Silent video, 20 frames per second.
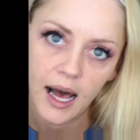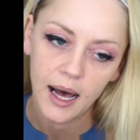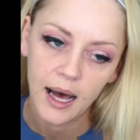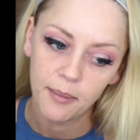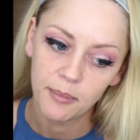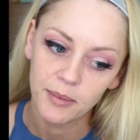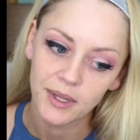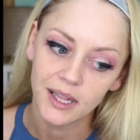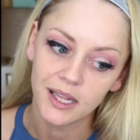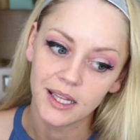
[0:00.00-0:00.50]

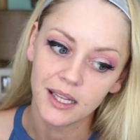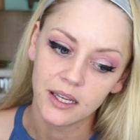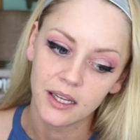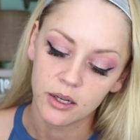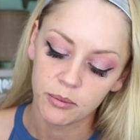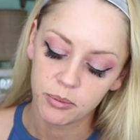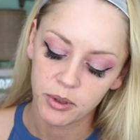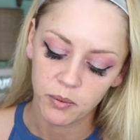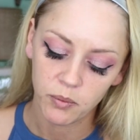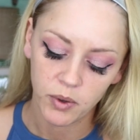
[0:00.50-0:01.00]
I'm a
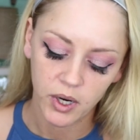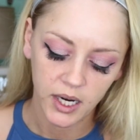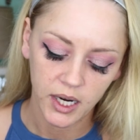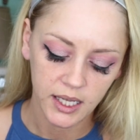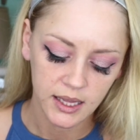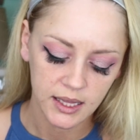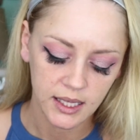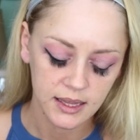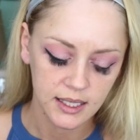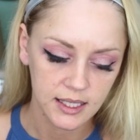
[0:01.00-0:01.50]
little bit
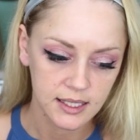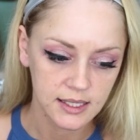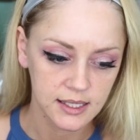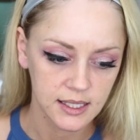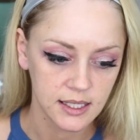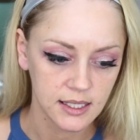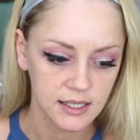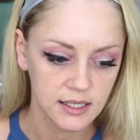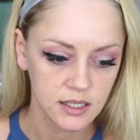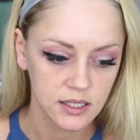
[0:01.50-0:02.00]
worried that this
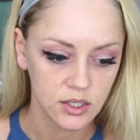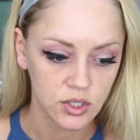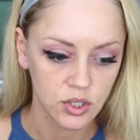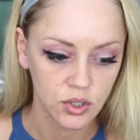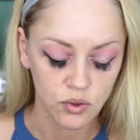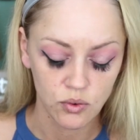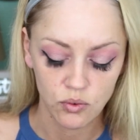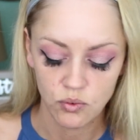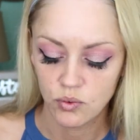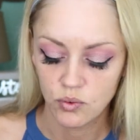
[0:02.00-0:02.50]
is
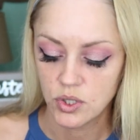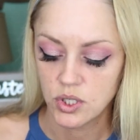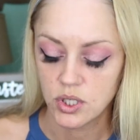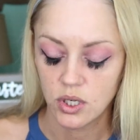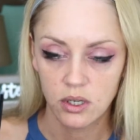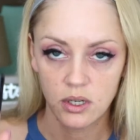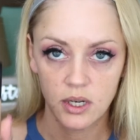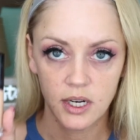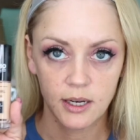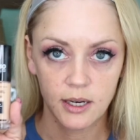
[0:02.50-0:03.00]
too
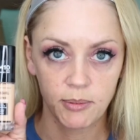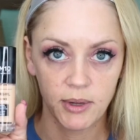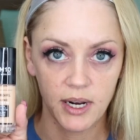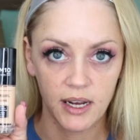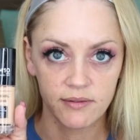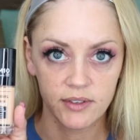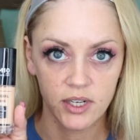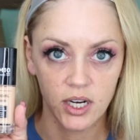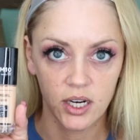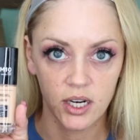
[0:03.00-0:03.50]
dark, but
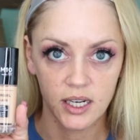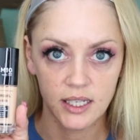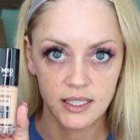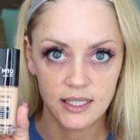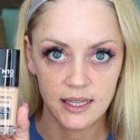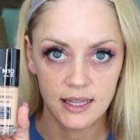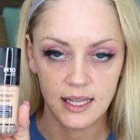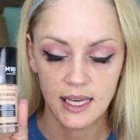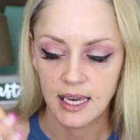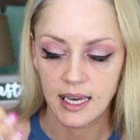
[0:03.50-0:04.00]
I've got
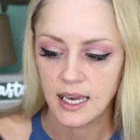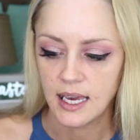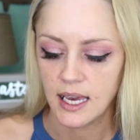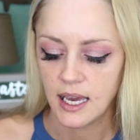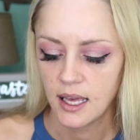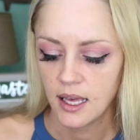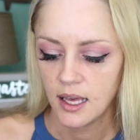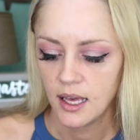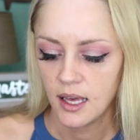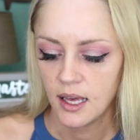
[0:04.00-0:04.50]
the
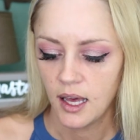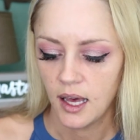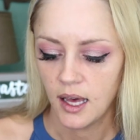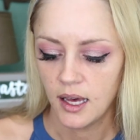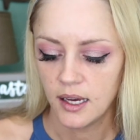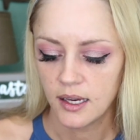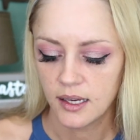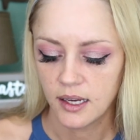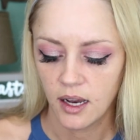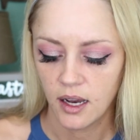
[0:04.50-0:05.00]

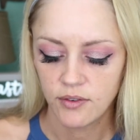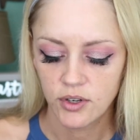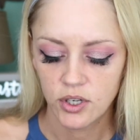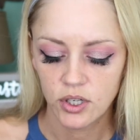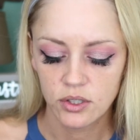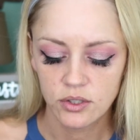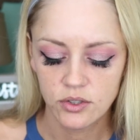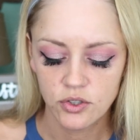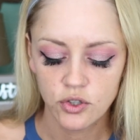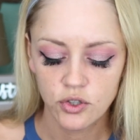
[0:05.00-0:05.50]
uh,
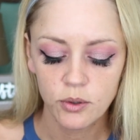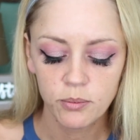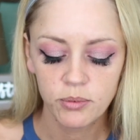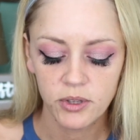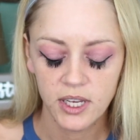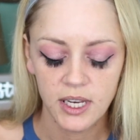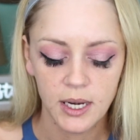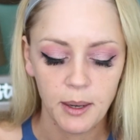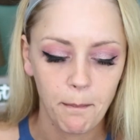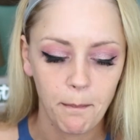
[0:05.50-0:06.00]
CoverGirl True
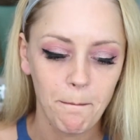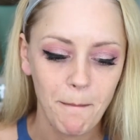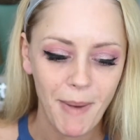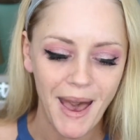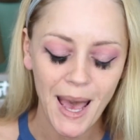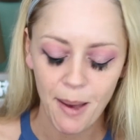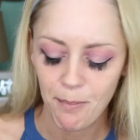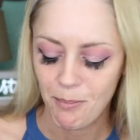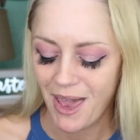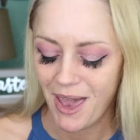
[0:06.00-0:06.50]
Blend
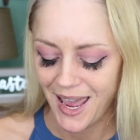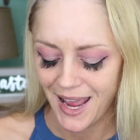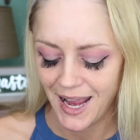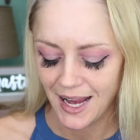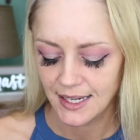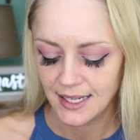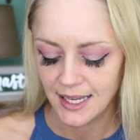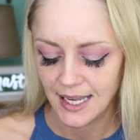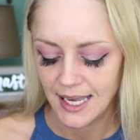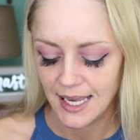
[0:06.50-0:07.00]
Matte
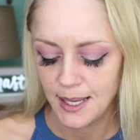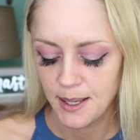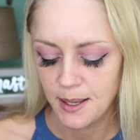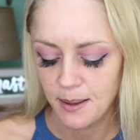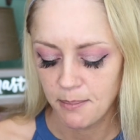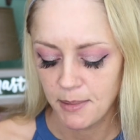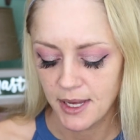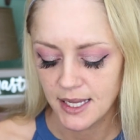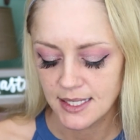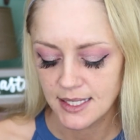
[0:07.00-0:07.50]
Made
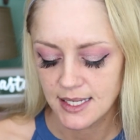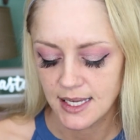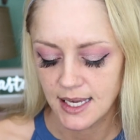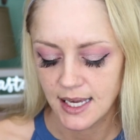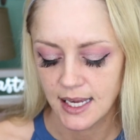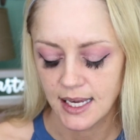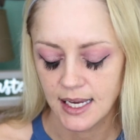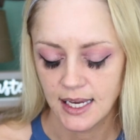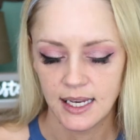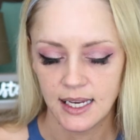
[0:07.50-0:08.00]

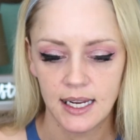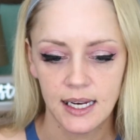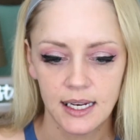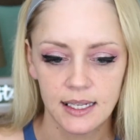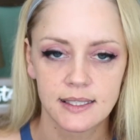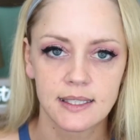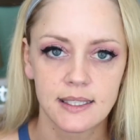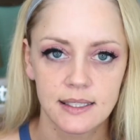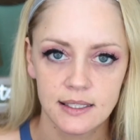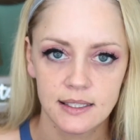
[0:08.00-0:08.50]
M10. It
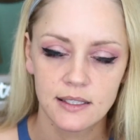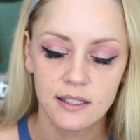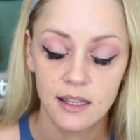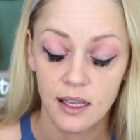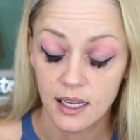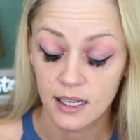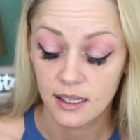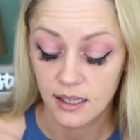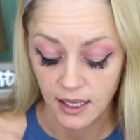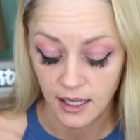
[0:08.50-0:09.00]
is
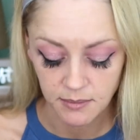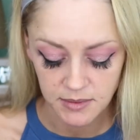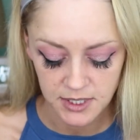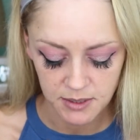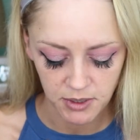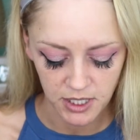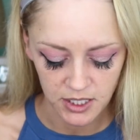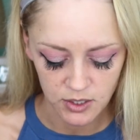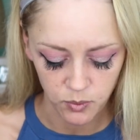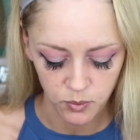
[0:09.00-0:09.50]
it claims to
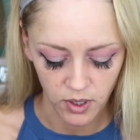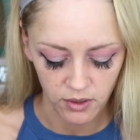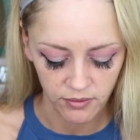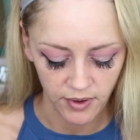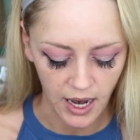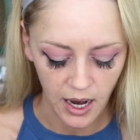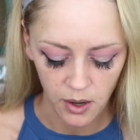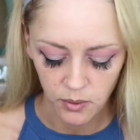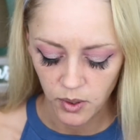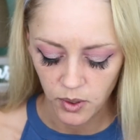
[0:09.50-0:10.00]
be a 12
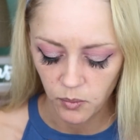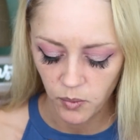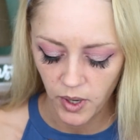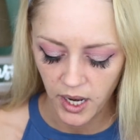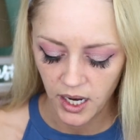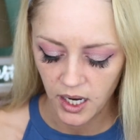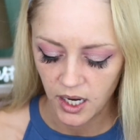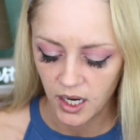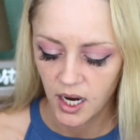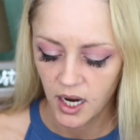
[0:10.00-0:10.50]
hour
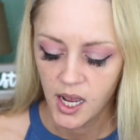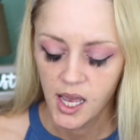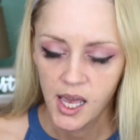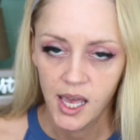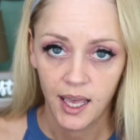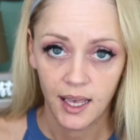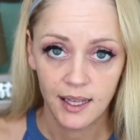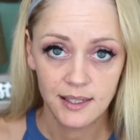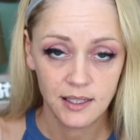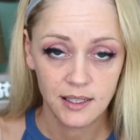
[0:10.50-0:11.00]
wear.
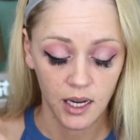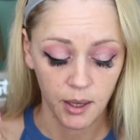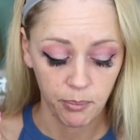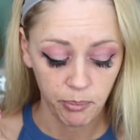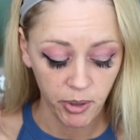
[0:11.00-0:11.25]
It's got a